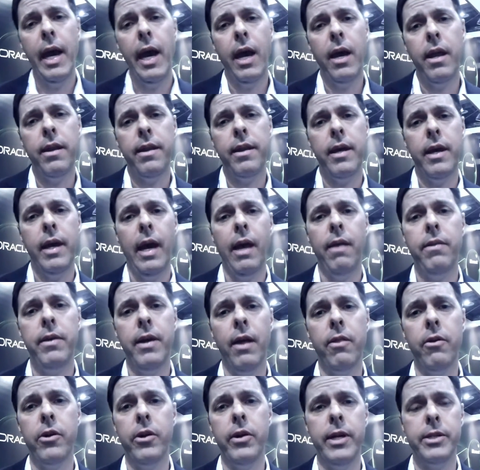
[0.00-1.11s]
And
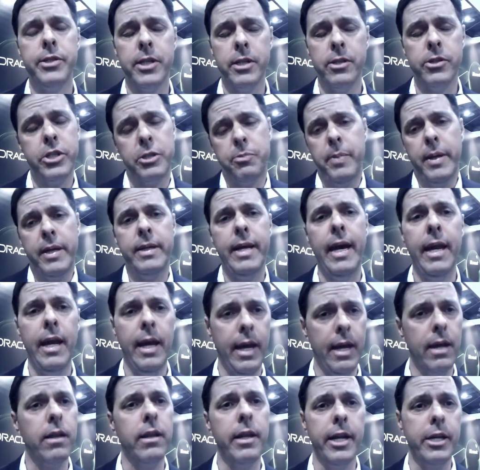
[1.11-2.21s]
the other is in just big data
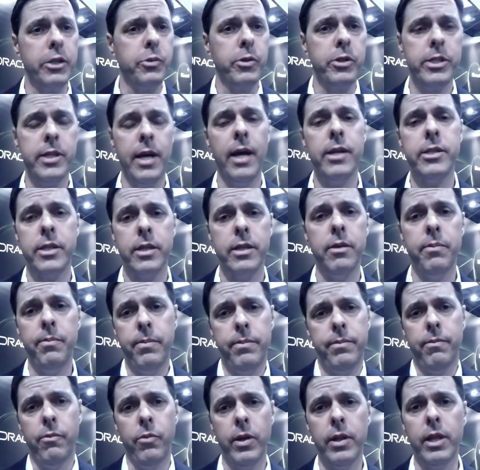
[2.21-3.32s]
analytics, which ties into
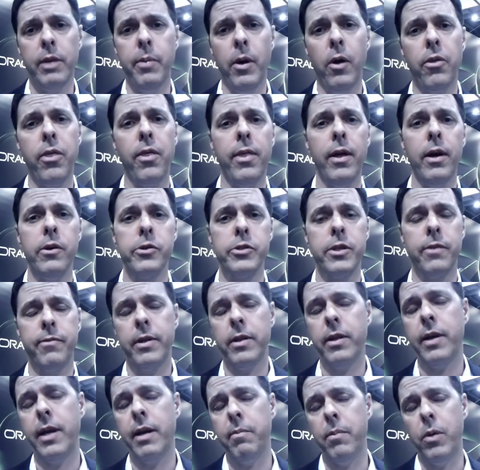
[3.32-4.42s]
really both of those. So if
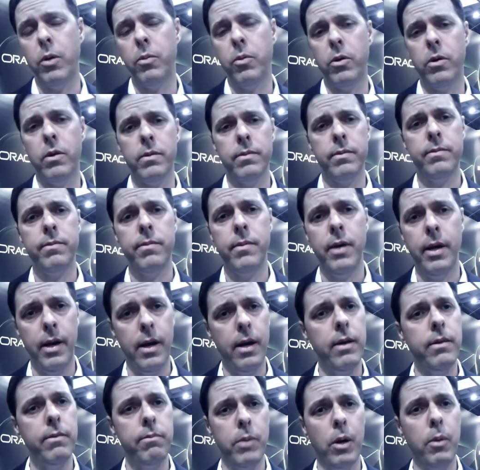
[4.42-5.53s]
you look at
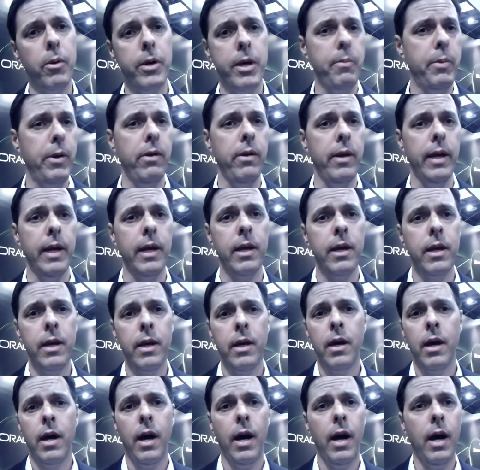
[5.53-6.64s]
mobile computing,
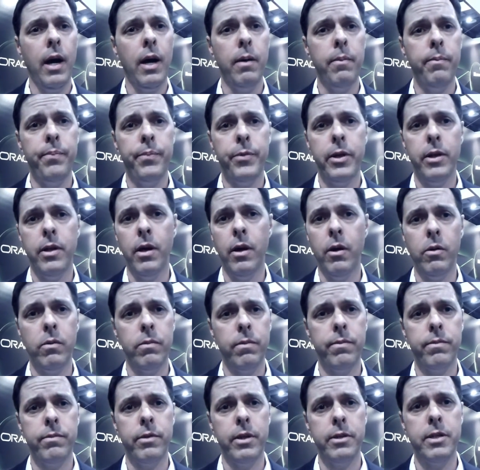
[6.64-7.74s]

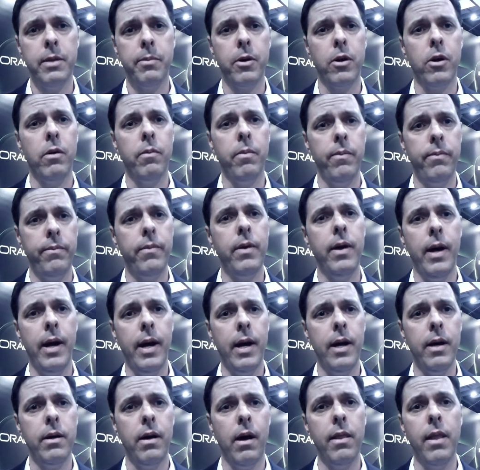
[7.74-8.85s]
the typical
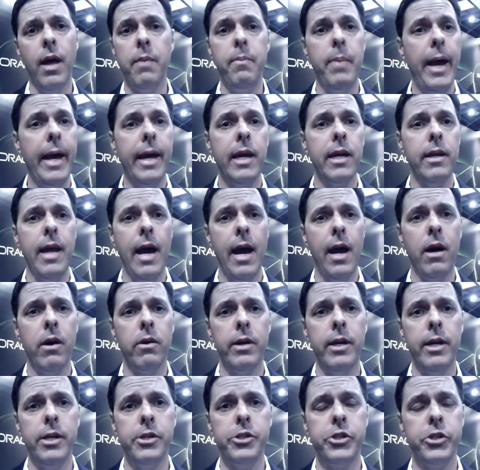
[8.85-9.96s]
online banking
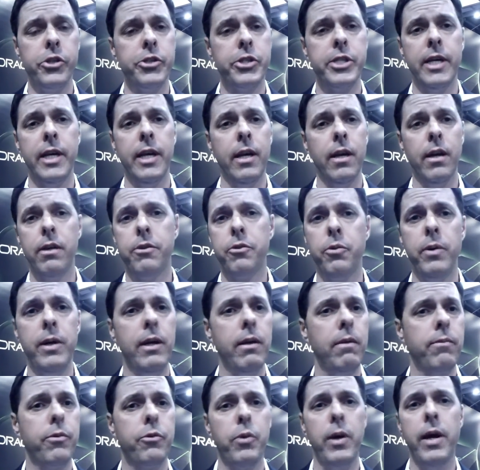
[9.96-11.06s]
now is you're seeing a
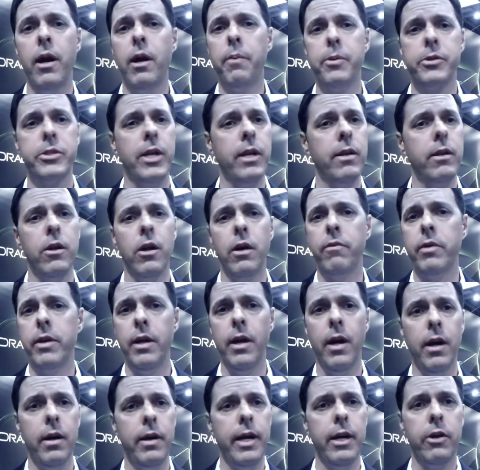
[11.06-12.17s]
300%
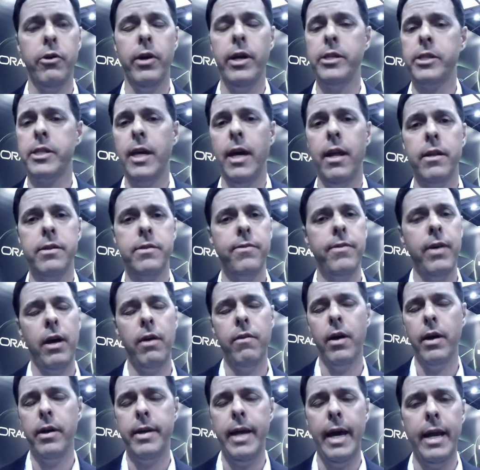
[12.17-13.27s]
year-over-year increase, and it's
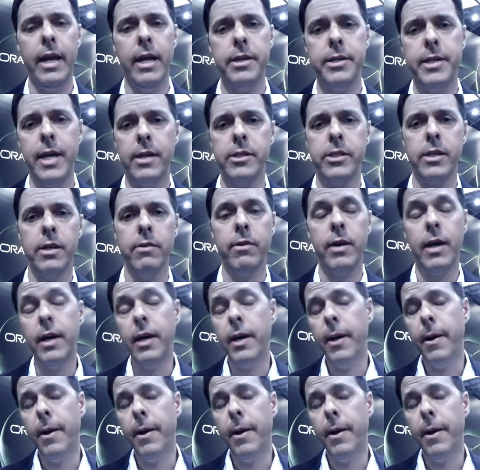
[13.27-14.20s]
very, very data intensive.